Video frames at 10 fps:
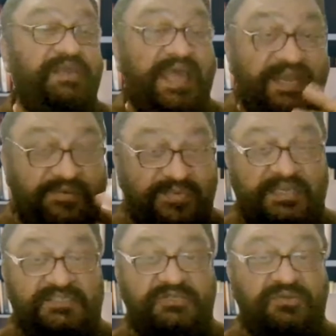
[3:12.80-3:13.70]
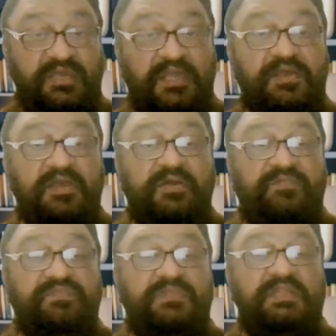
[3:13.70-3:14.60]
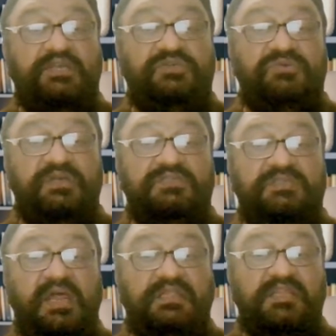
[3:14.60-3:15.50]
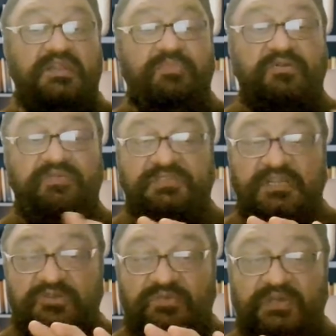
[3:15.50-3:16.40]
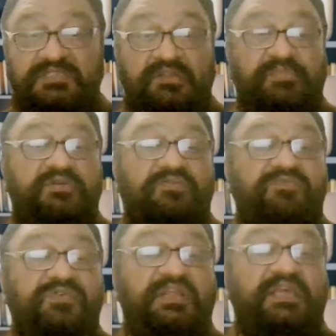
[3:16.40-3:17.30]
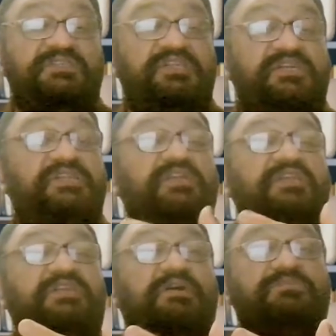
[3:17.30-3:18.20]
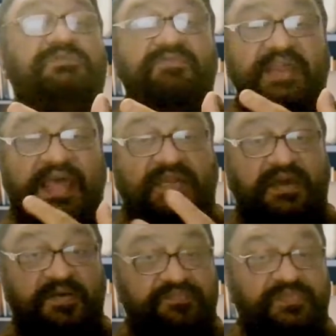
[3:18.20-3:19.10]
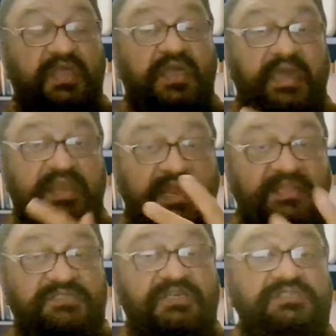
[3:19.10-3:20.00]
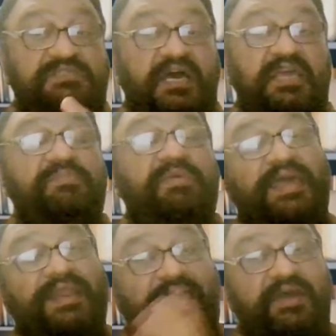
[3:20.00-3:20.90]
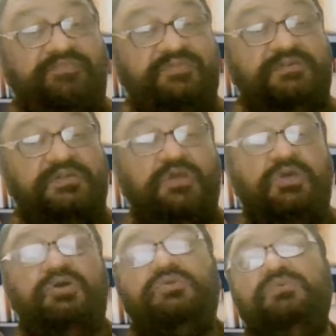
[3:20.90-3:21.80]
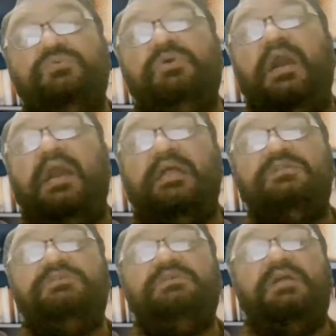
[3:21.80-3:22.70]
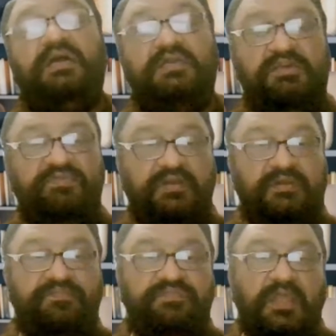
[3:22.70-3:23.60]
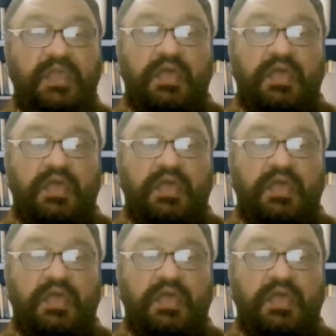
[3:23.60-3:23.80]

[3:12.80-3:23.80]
be addressed, okay? The issue is not the number of research questions, but what is needed in terms of data, analysis, time, and effort to answer a given